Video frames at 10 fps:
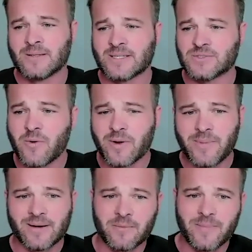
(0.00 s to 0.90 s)
Because we want to
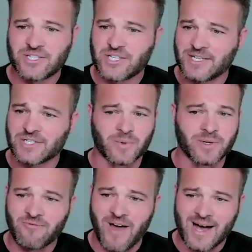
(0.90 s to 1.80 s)
be able to make changes
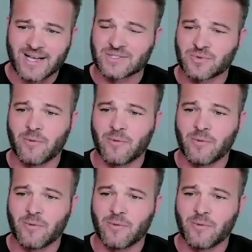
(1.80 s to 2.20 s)
really fast.